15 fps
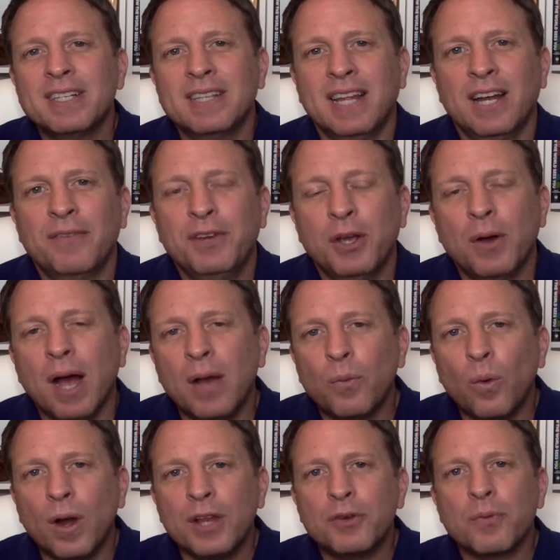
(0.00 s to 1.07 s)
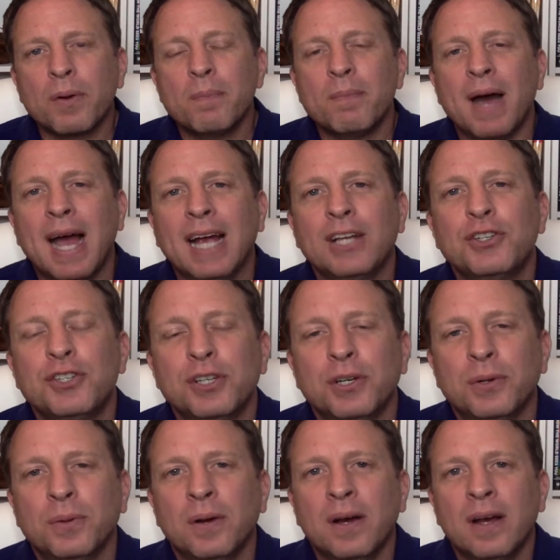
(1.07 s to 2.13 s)
into the interview, I wanted to remind
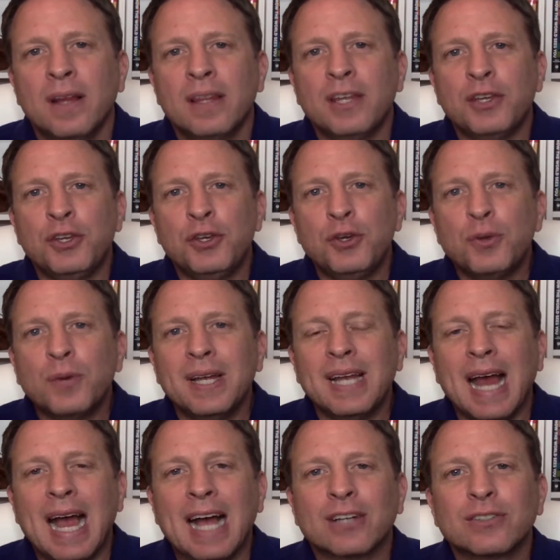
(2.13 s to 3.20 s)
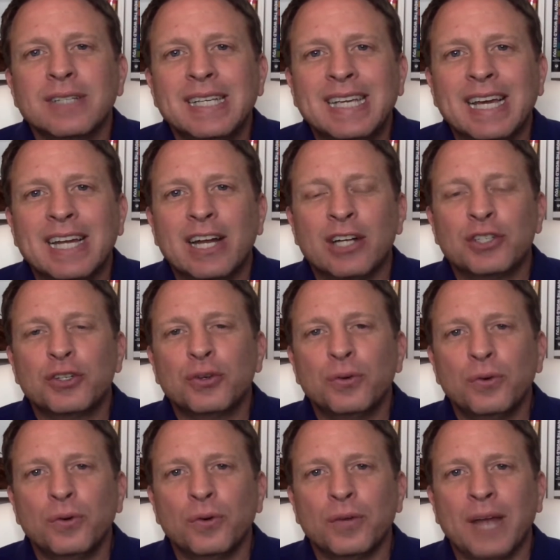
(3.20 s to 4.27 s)
you that you can actually get a
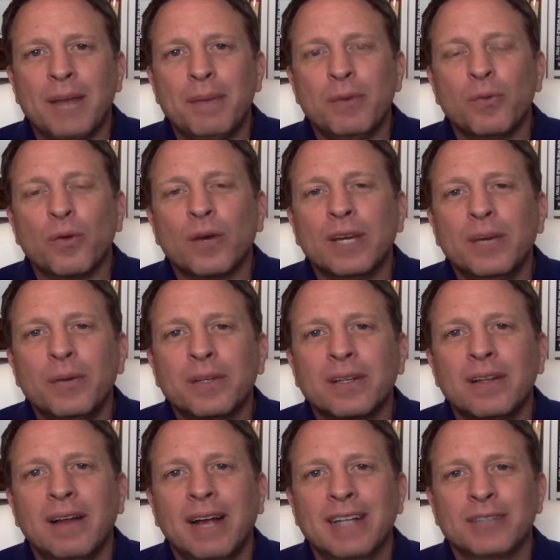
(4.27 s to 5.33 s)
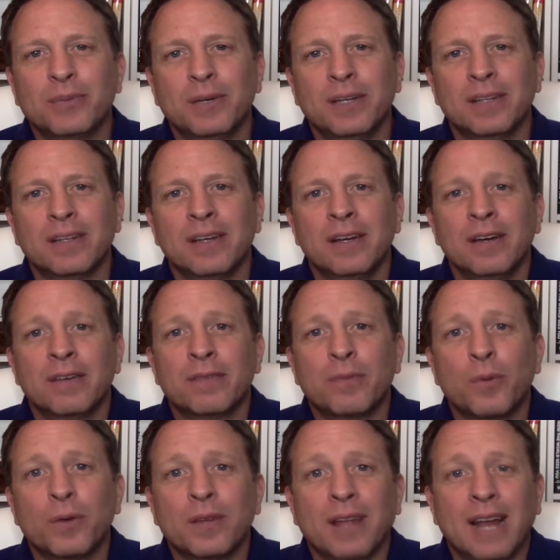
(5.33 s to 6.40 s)
tool that I've been working with clients with
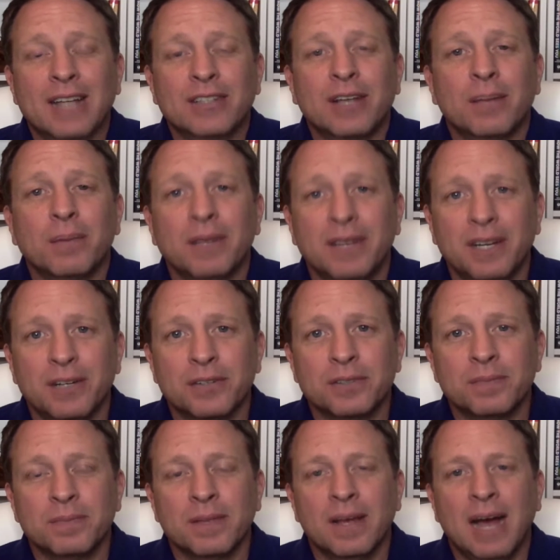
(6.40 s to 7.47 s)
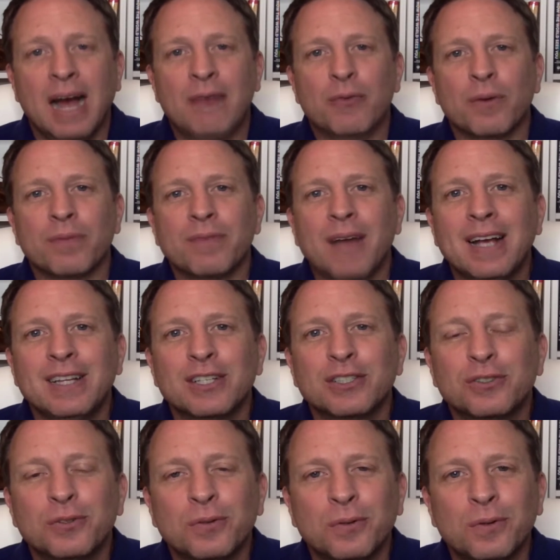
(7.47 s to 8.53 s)
for the last couple of years. I've refined
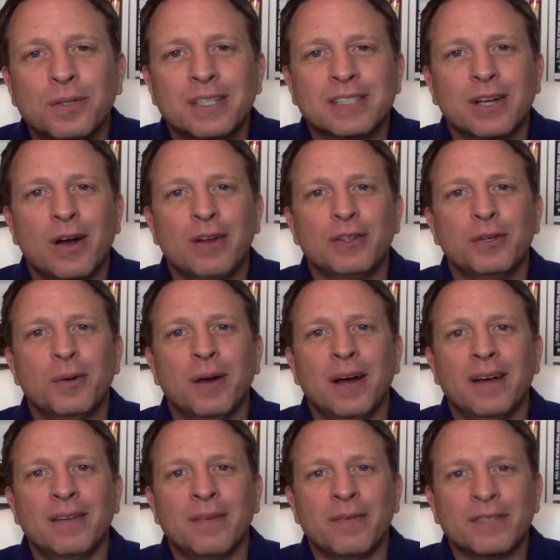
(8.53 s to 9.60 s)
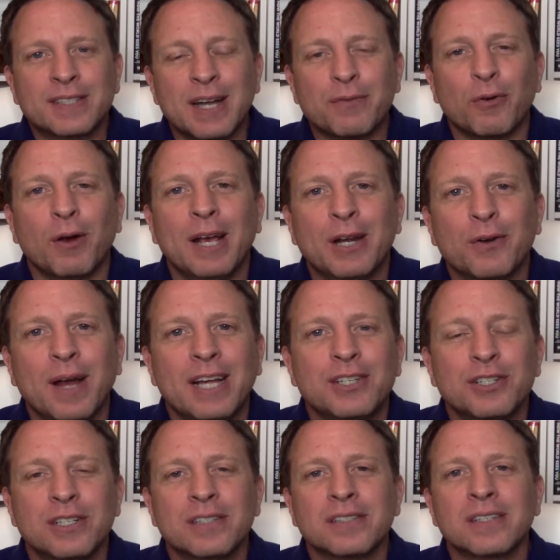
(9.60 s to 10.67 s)
this tool that's gone through several
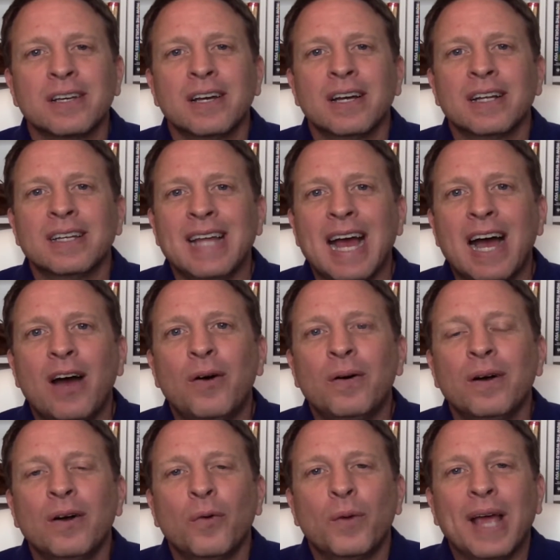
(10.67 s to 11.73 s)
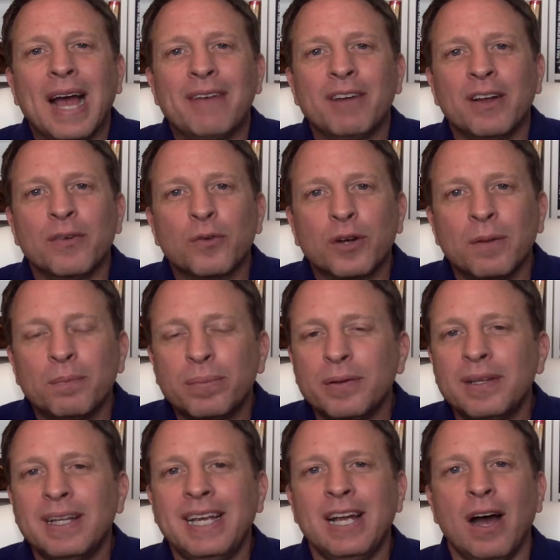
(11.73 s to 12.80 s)
iterations. Now we have it
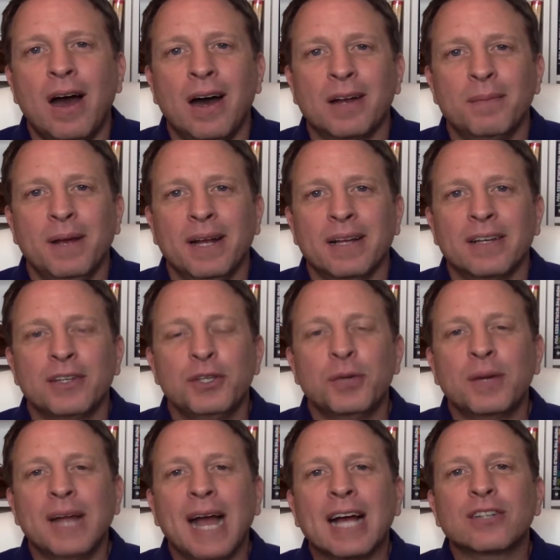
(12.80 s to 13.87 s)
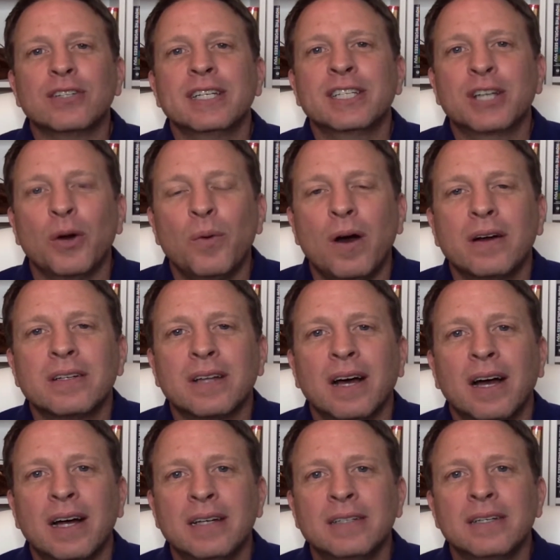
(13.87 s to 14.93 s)
completely automated. You can actually go
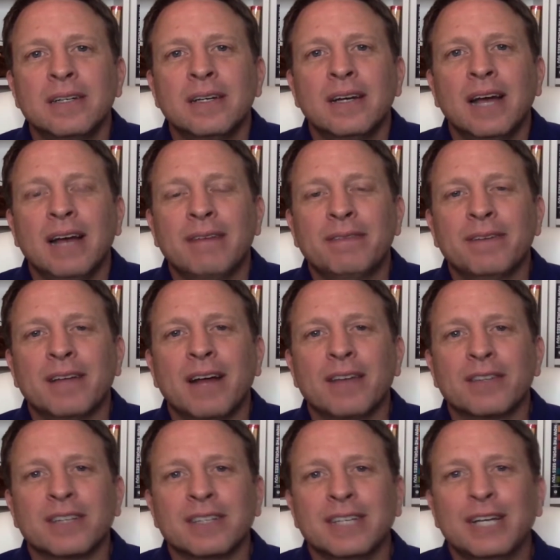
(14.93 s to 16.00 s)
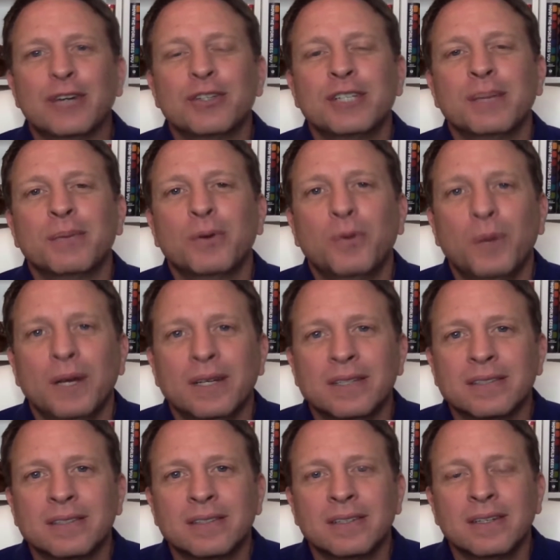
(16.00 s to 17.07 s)
online and fill out the leadership quiz.